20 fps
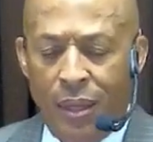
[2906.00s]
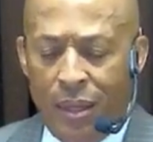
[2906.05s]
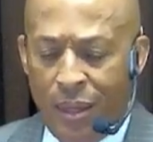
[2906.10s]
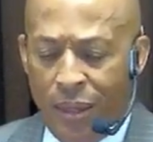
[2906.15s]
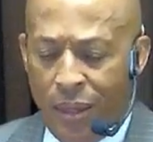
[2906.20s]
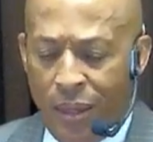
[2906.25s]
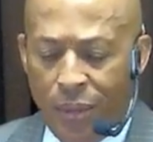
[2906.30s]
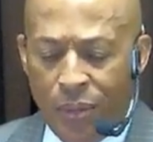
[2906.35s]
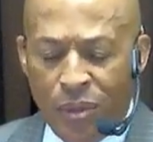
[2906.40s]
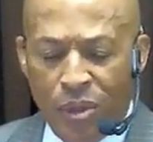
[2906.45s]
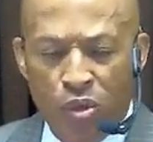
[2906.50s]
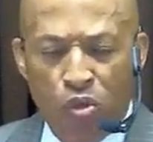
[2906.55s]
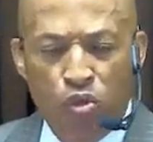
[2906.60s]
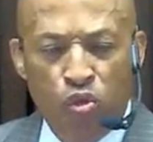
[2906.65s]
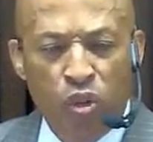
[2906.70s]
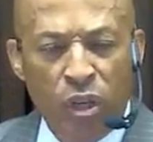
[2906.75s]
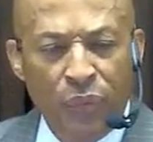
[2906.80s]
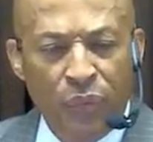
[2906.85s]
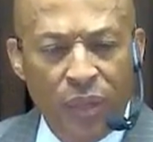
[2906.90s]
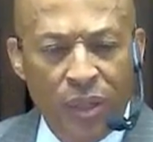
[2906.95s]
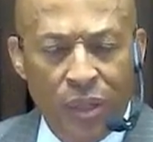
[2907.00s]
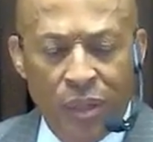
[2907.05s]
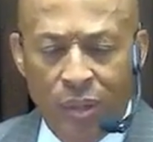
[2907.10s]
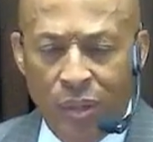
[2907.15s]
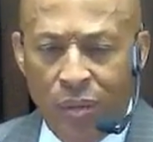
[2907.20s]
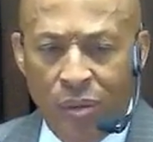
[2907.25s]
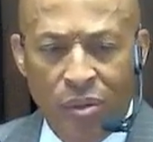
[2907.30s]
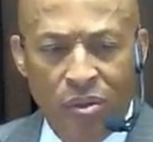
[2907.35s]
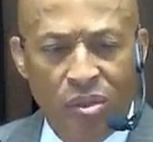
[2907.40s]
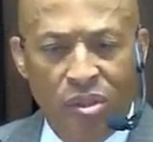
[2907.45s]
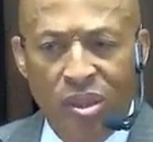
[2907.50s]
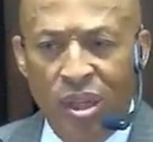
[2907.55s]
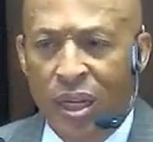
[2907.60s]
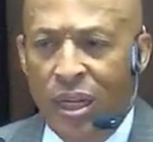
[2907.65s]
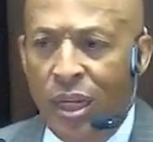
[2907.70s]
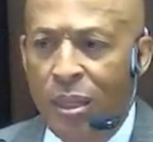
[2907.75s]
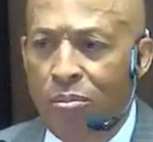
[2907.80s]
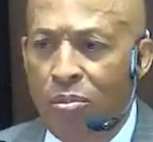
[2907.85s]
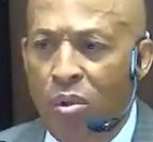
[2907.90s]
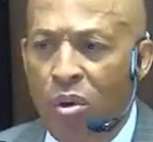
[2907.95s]
he, he was driven on
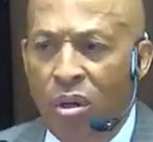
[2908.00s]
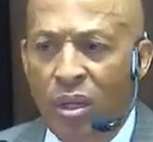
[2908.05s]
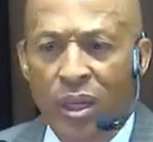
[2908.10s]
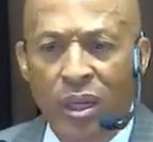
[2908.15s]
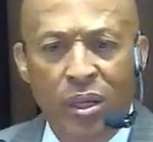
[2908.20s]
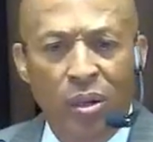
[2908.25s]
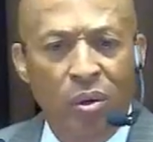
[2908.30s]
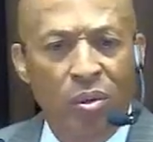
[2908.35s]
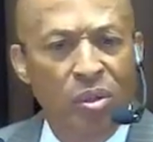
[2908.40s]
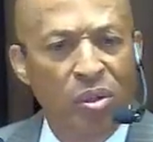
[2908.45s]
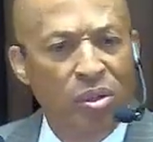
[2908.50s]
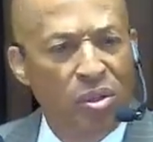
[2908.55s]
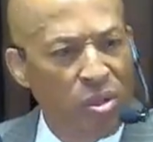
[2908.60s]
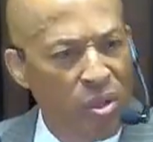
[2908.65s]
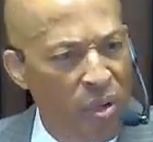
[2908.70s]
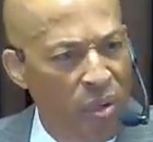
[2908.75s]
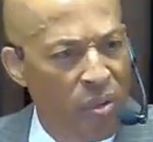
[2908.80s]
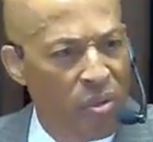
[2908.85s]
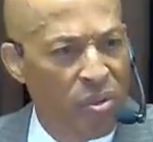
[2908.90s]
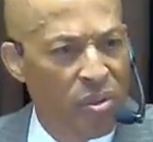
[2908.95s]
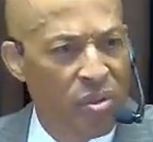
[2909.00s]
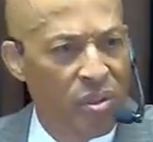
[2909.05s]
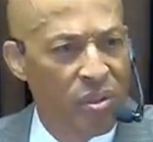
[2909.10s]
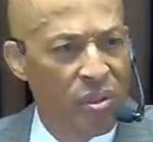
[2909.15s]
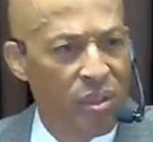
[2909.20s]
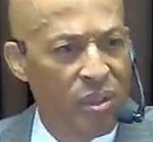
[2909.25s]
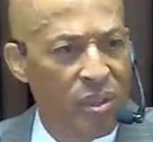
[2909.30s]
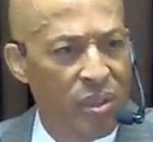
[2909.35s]
Sunday morning to go to church.